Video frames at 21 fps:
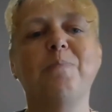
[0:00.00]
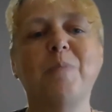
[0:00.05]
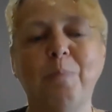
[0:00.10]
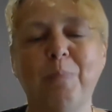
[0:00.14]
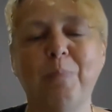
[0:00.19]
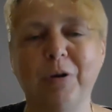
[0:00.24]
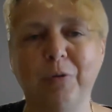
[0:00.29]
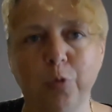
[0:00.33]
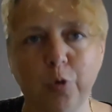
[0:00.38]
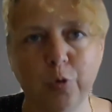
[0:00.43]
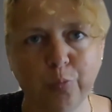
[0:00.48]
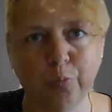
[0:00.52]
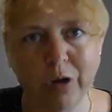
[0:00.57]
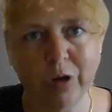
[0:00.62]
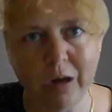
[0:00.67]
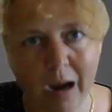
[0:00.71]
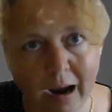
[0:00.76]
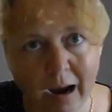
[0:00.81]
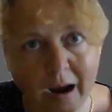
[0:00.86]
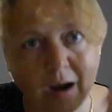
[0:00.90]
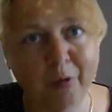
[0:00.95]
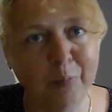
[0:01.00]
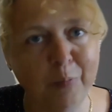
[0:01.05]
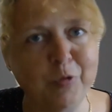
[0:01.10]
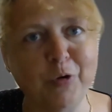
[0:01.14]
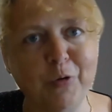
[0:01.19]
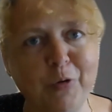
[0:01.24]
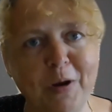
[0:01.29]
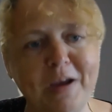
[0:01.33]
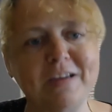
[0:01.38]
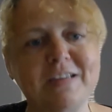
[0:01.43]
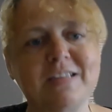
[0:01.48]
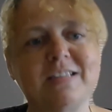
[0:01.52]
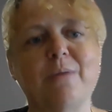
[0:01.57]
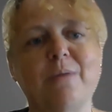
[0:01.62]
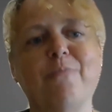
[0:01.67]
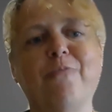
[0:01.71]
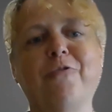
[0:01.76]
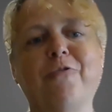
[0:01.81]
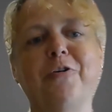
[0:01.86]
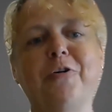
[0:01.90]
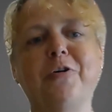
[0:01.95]
But I'm going a step
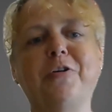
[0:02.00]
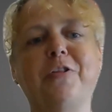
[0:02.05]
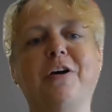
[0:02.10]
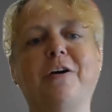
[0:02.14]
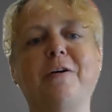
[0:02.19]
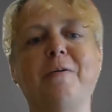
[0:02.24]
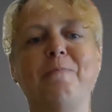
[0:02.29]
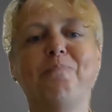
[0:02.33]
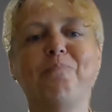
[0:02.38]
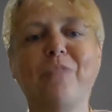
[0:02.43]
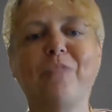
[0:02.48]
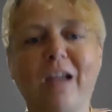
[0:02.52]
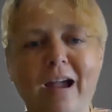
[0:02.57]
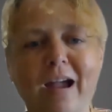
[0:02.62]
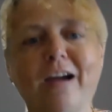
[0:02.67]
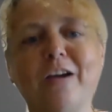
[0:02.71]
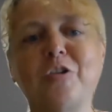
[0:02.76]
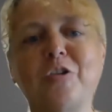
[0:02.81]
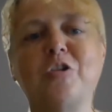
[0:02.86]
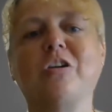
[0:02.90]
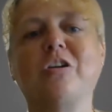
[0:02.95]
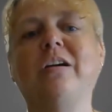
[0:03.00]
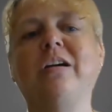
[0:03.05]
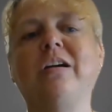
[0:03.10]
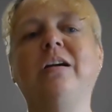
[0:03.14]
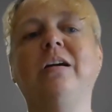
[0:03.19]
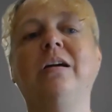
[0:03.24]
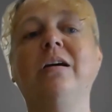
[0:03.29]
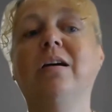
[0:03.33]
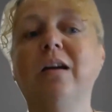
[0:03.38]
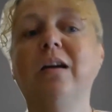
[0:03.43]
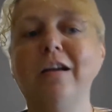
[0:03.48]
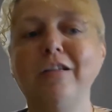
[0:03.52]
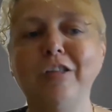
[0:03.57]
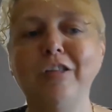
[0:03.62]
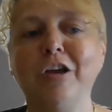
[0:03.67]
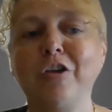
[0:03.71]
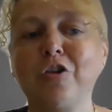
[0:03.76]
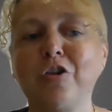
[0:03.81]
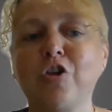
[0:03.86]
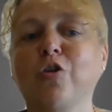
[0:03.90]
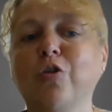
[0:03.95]
further. Actually,
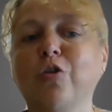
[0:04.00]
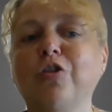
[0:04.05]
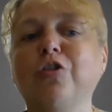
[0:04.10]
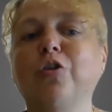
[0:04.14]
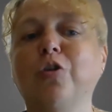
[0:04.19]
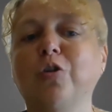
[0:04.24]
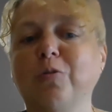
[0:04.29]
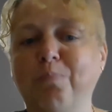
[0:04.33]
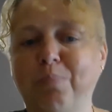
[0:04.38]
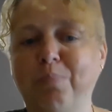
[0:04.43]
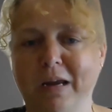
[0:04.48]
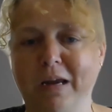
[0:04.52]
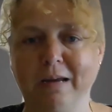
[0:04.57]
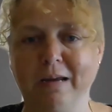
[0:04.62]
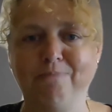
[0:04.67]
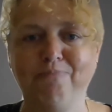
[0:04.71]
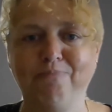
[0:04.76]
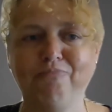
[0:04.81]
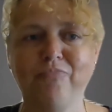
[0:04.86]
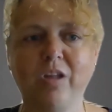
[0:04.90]
it should not be.